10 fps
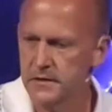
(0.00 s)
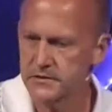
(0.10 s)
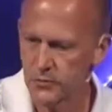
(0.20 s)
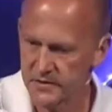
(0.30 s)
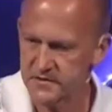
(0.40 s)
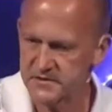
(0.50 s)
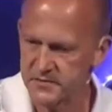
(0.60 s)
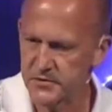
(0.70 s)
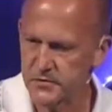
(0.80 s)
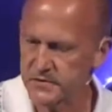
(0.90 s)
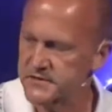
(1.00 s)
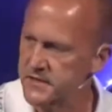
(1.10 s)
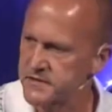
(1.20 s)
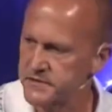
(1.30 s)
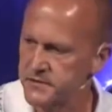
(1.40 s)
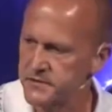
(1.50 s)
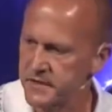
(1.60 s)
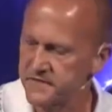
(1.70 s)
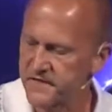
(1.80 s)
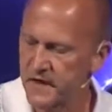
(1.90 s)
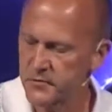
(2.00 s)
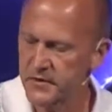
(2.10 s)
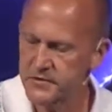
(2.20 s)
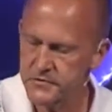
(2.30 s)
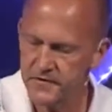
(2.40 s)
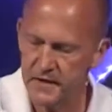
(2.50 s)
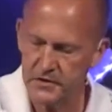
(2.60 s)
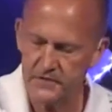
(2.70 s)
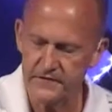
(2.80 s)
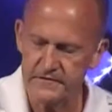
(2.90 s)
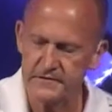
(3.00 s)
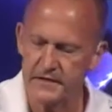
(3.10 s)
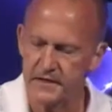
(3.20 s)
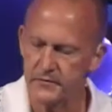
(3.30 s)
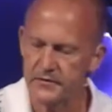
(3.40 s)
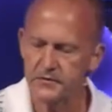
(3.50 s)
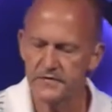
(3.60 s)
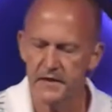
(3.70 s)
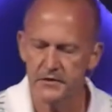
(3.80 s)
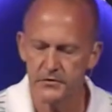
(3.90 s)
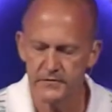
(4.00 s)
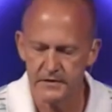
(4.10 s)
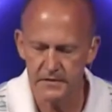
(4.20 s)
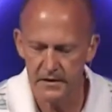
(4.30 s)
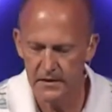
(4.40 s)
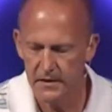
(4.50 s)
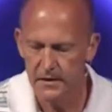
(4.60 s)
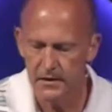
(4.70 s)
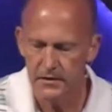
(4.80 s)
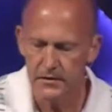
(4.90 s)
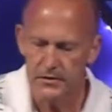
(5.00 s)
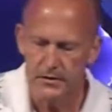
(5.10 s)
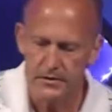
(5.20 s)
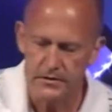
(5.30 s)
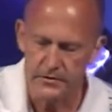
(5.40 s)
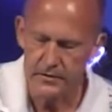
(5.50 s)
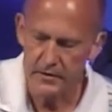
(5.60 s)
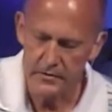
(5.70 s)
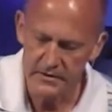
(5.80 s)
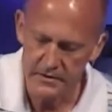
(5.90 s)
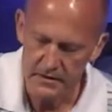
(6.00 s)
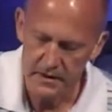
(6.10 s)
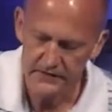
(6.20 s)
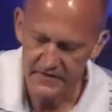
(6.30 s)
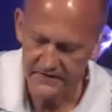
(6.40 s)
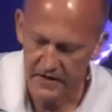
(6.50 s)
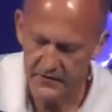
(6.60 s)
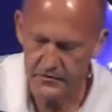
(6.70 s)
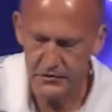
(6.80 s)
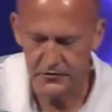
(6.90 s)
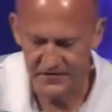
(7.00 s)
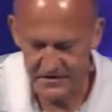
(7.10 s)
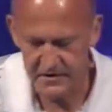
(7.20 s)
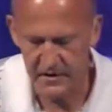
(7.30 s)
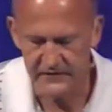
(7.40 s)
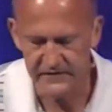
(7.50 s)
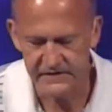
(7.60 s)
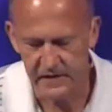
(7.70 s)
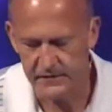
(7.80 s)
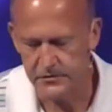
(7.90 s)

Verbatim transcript: to what the Spirit would say to you today. Father, we do thank you for today. We do thank you that you're not only a loving Father, you're the loving Father,